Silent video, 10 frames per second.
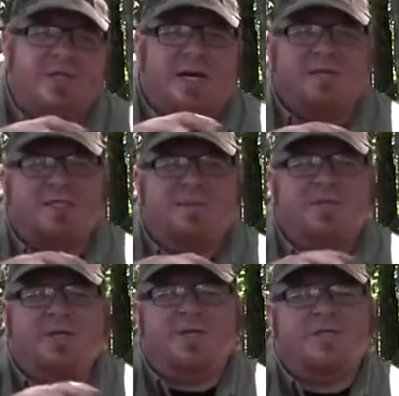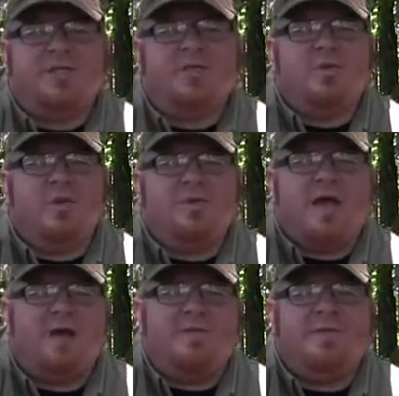and concepts that goes into them to
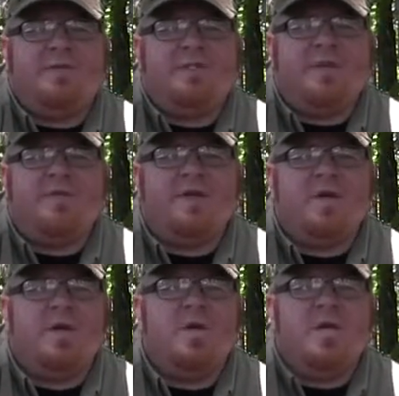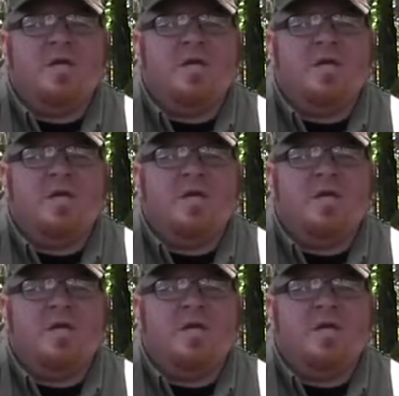have them in the same video.